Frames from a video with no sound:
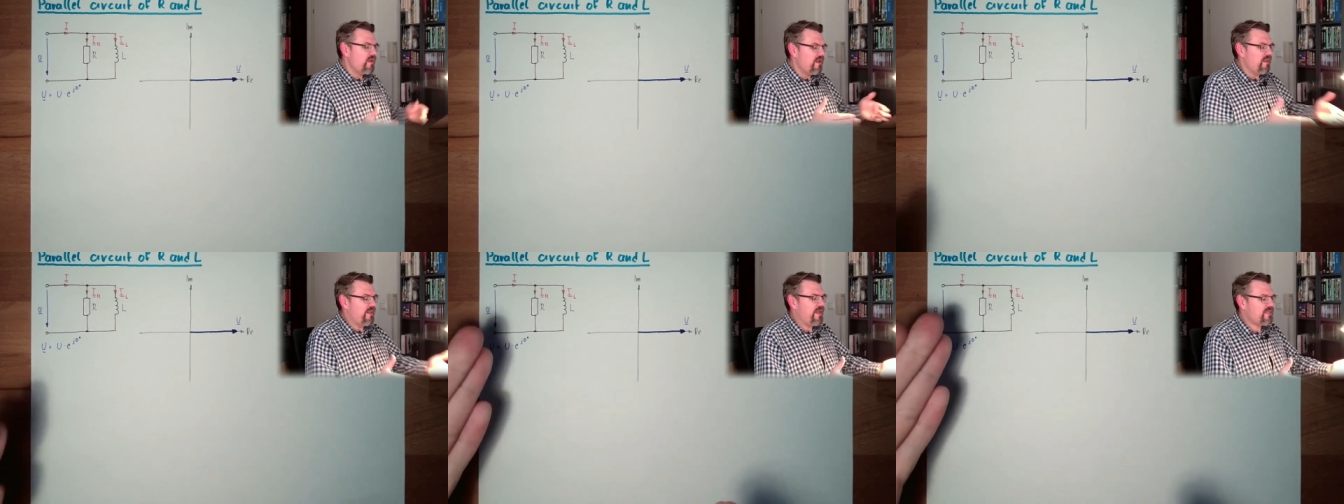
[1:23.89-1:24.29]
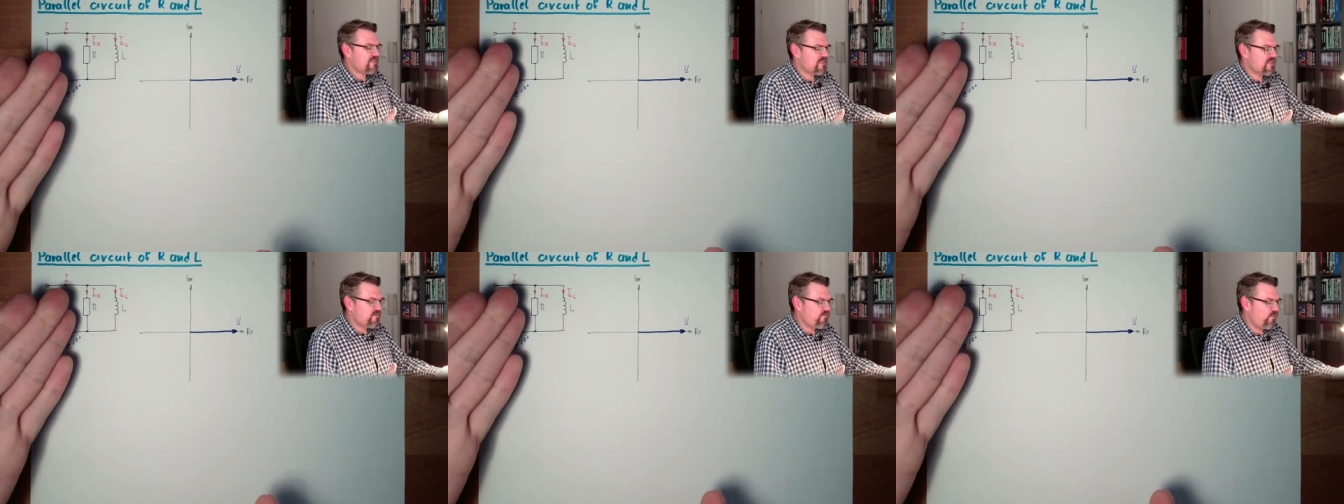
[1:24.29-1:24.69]

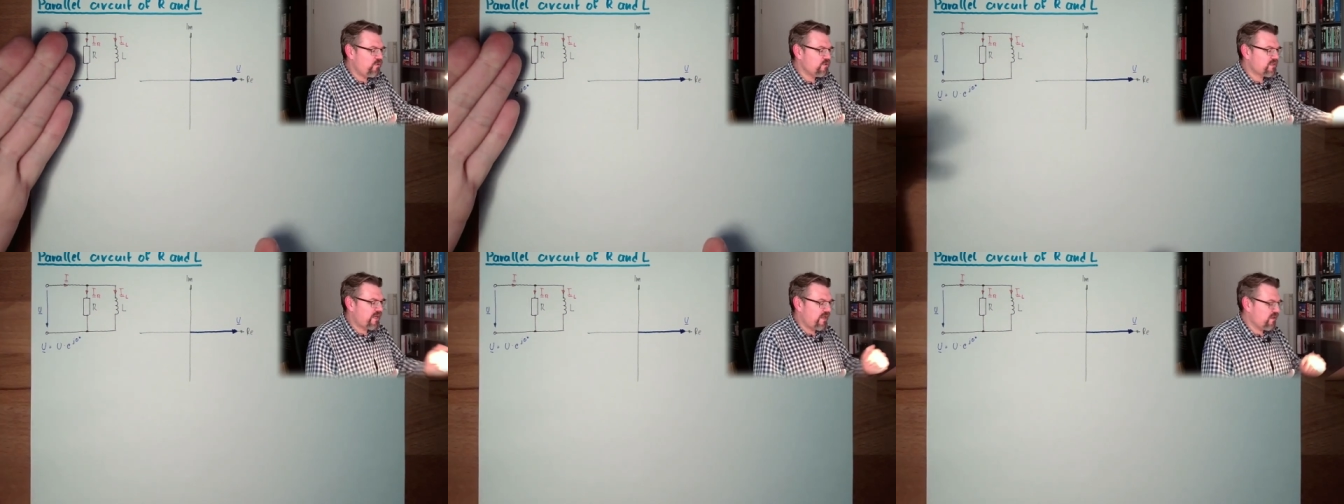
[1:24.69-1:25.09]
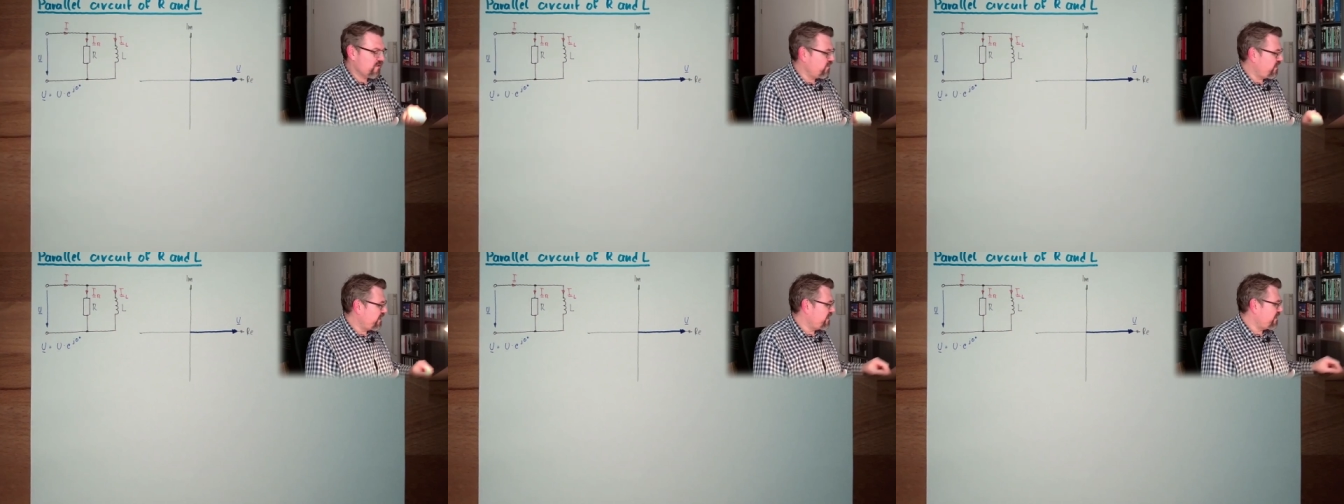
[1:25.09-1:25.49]
Let's first
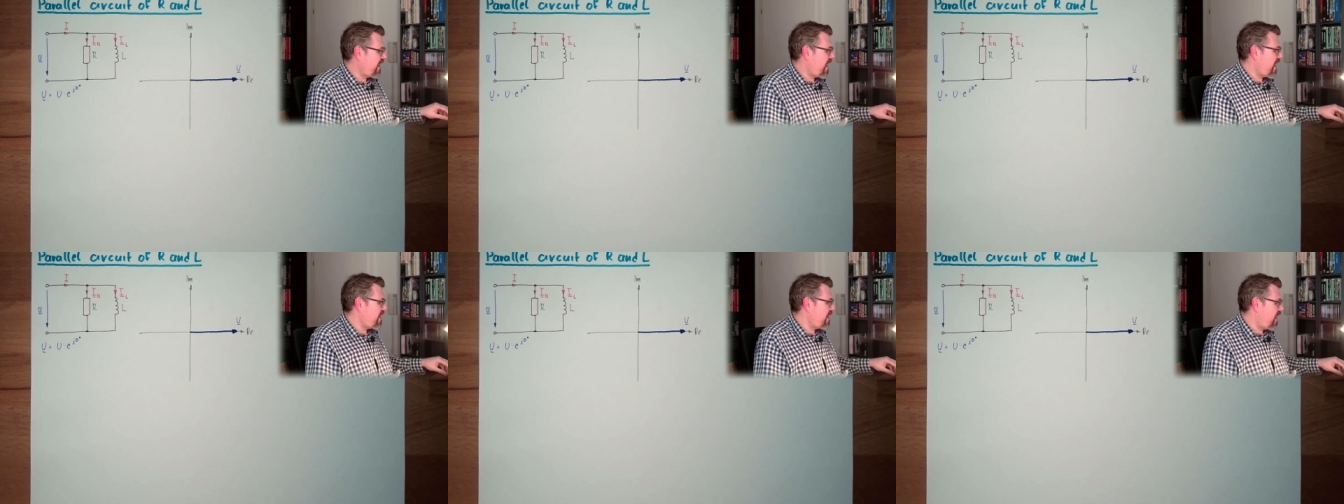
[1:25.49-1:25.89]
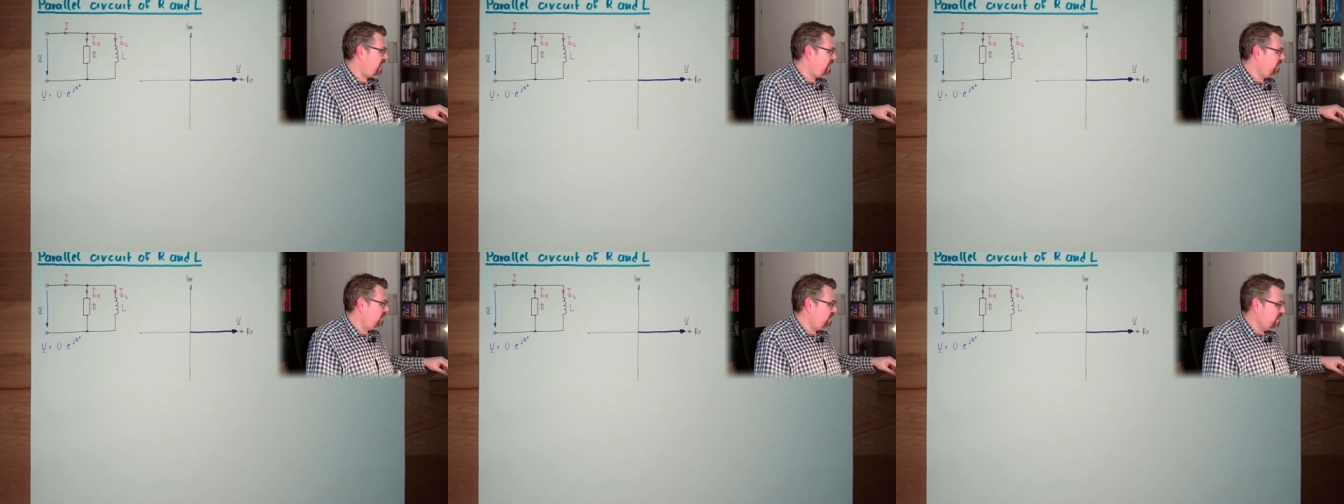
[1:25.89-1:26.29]
calculate the
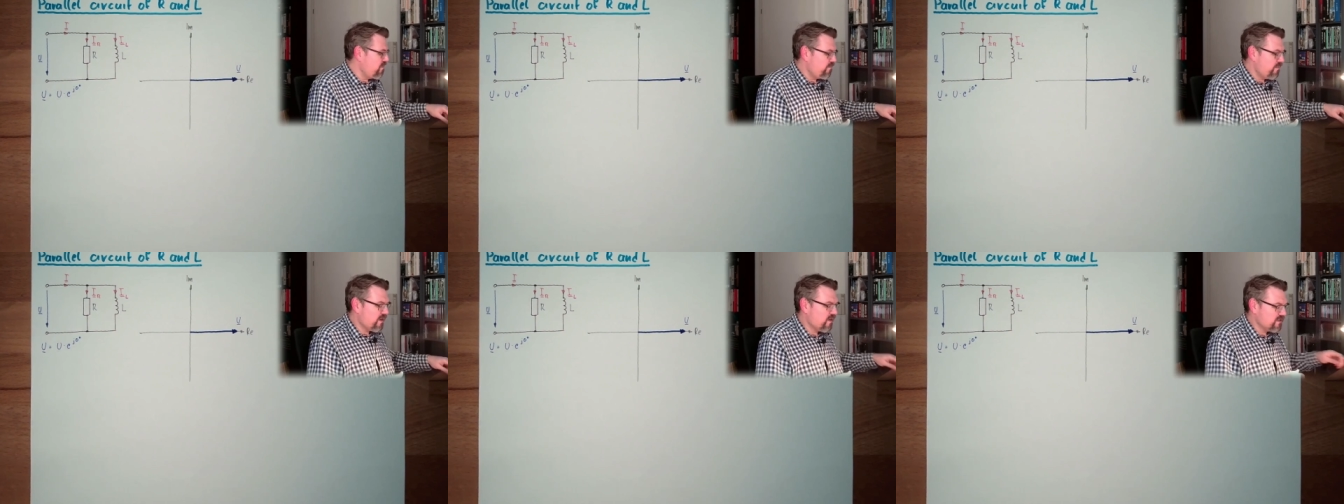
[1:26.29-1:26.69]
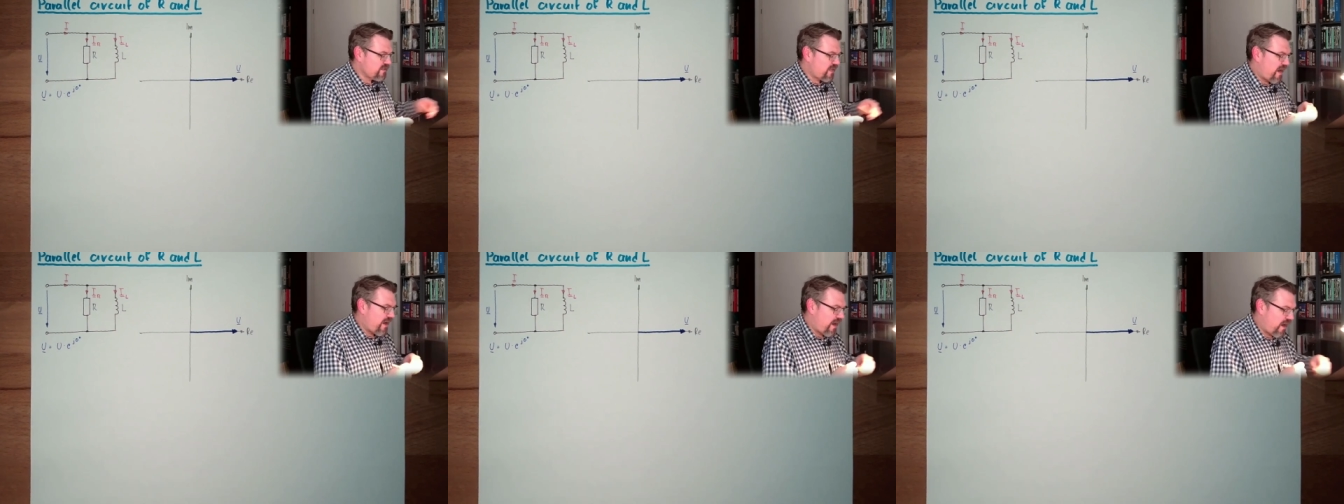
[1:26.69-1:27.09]
IR, because
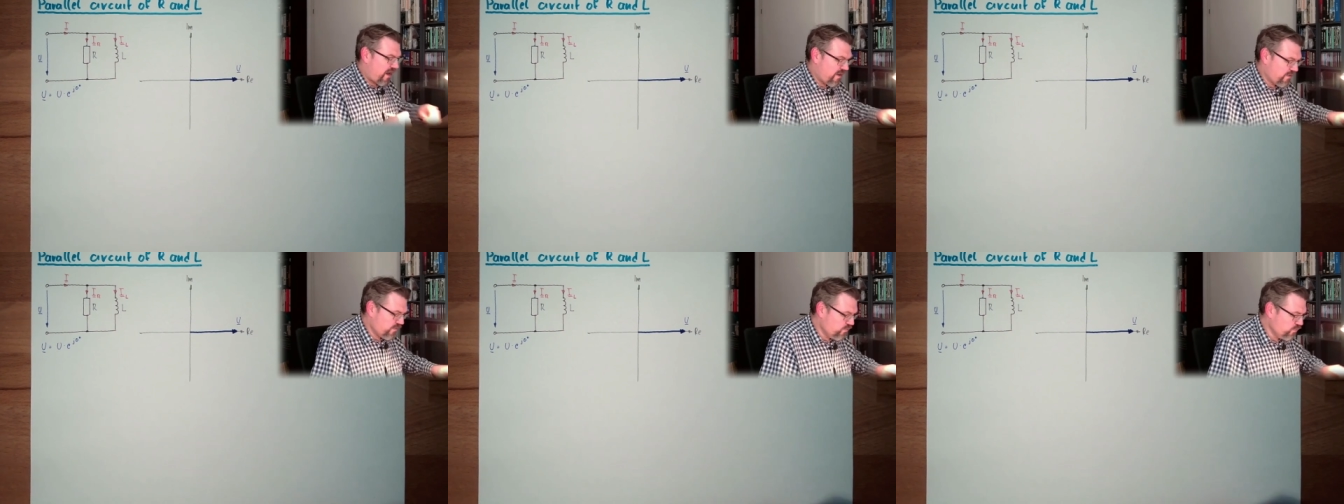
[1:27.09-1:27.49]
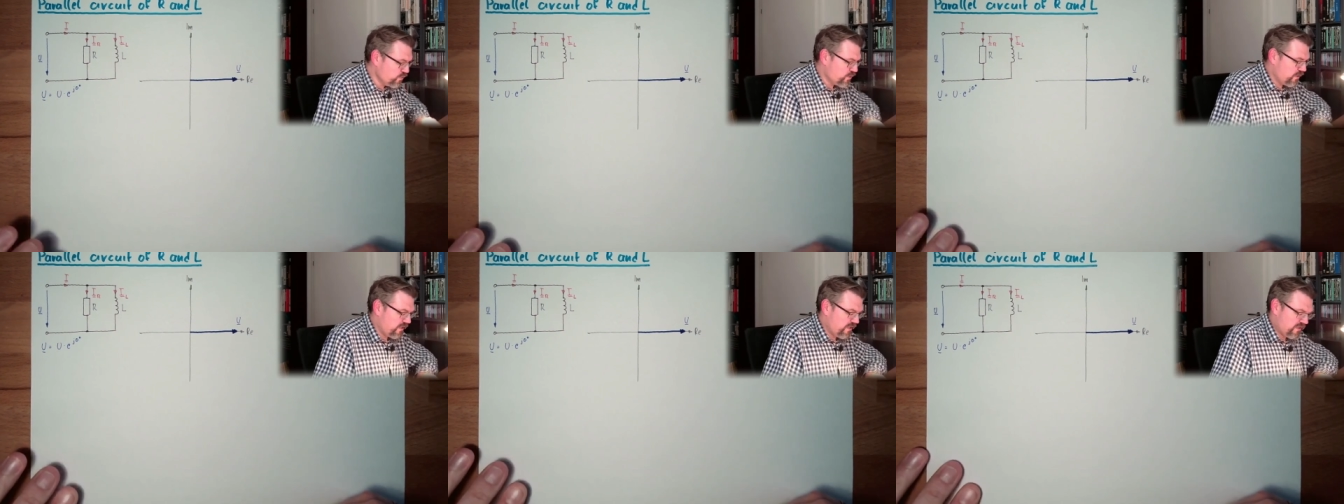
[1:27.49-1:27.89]
IR
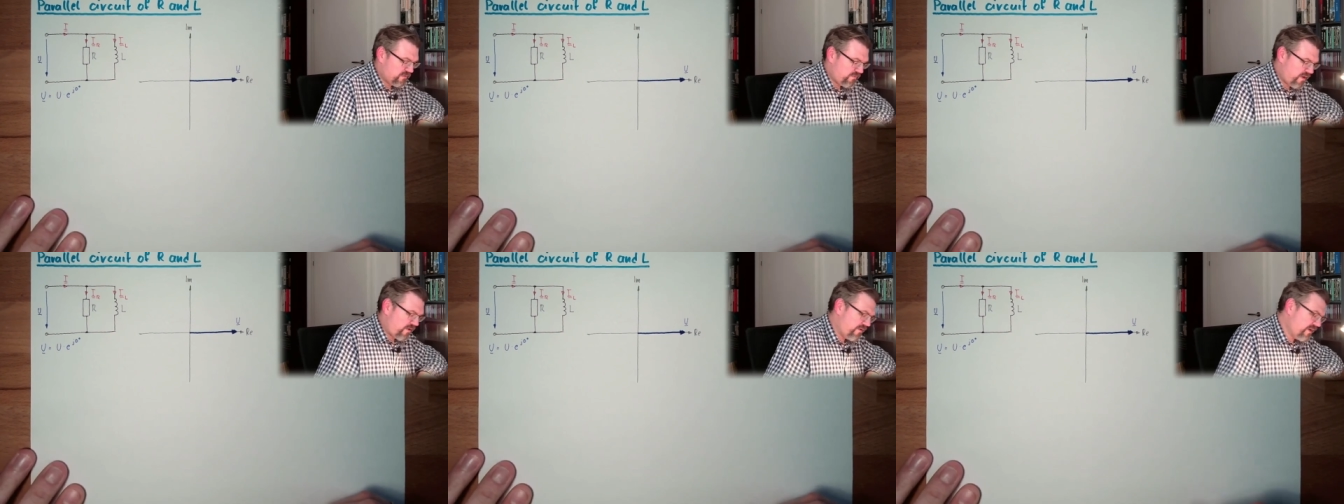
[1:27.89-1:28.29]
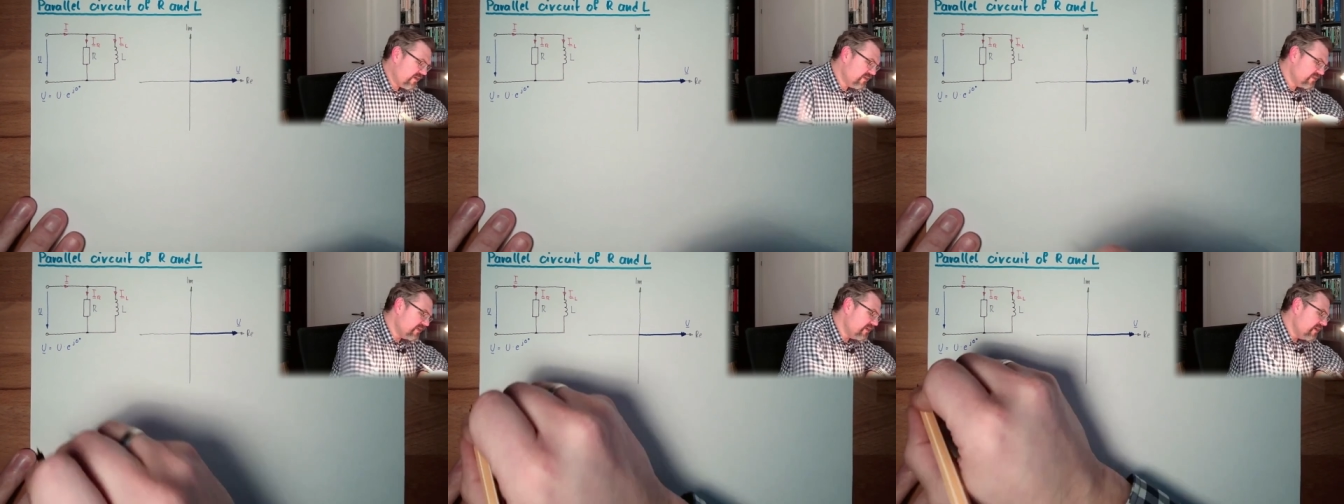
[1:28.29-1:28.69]
usually is very
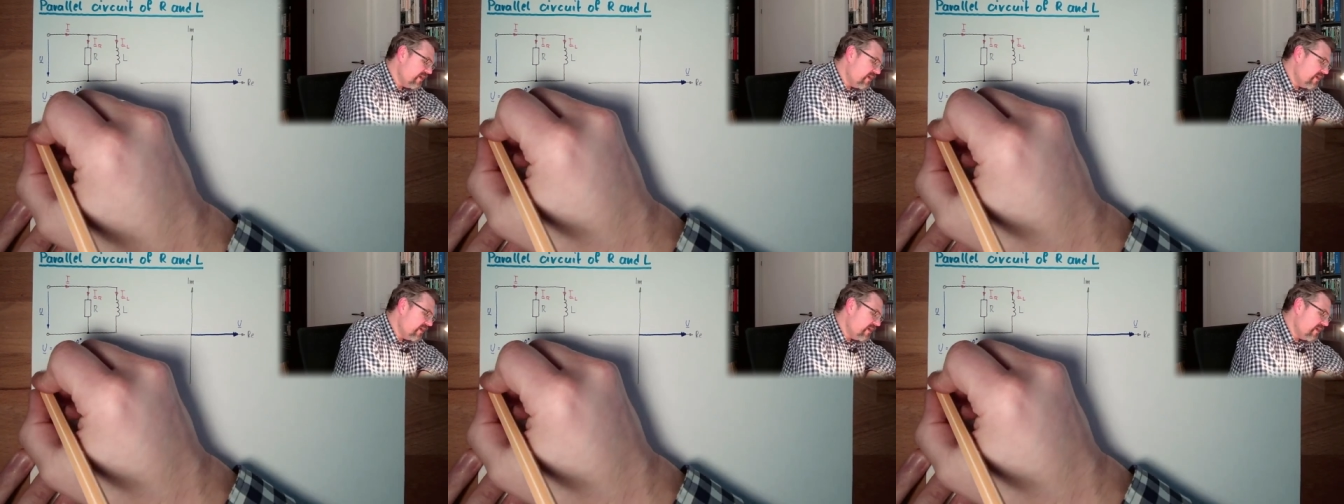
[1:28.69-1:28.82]
easy